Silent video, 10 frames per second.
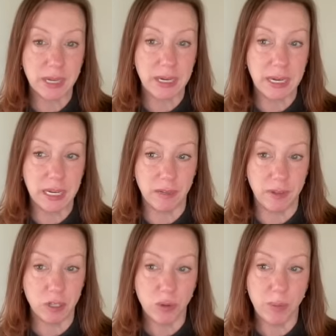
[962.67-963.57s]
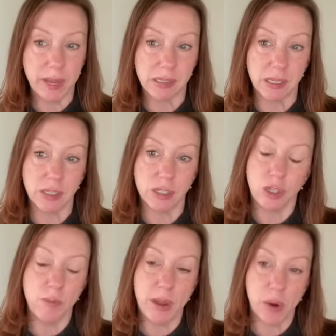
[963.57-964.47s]
on an individual basis.
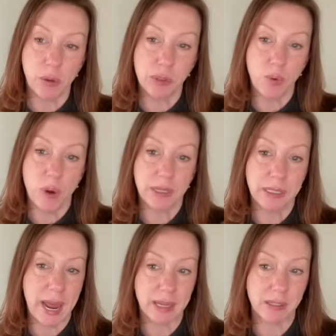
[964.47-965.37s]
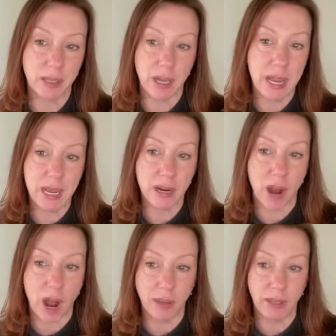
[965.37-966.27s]
You may also want to ask a
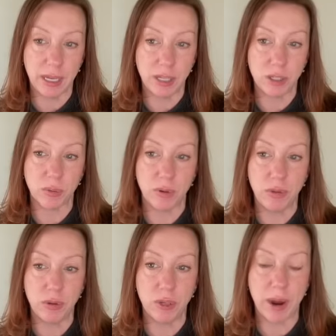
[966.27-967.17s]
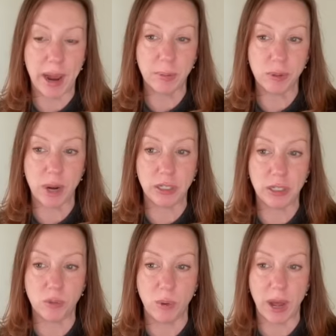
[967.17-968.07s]
colleague to review your
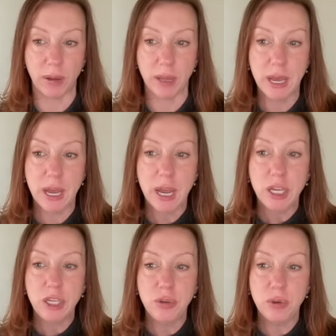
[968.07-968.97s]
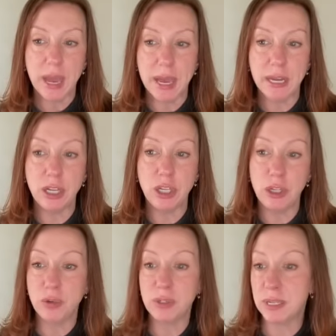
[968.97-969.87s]
abstract as well. You can
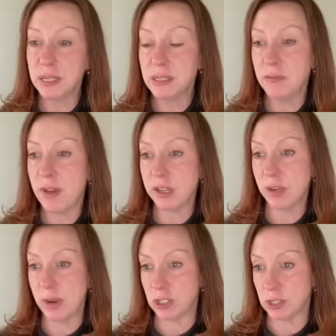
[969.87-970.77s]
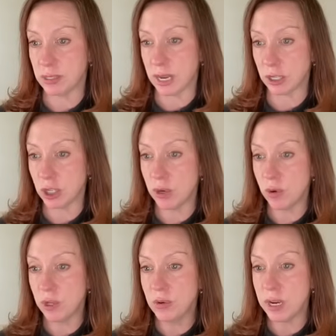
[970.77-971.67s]
use this evaluation section,
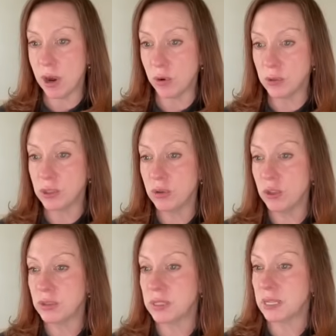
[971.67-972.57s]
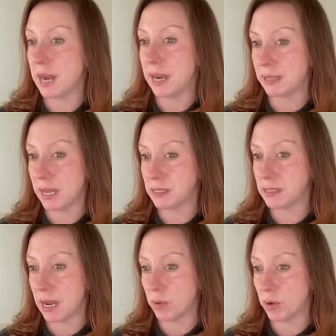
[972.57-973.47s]
or you can also use the
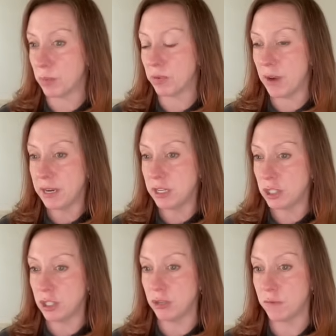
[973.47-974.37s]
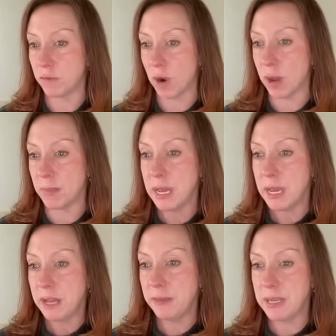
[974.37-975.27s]
guidelines that were provided to you from
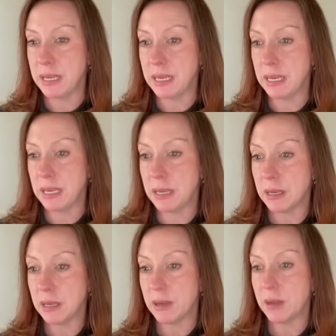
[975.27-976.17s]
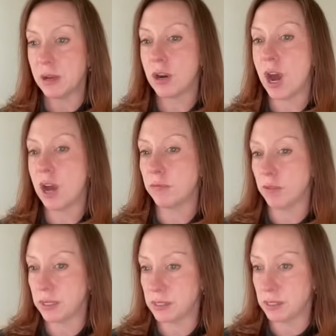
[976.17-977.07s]
the
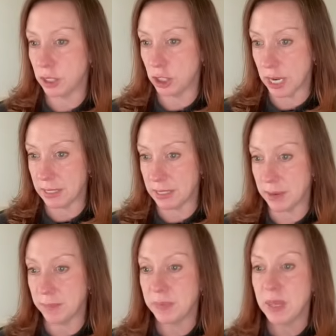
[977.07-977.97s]
conference agenda.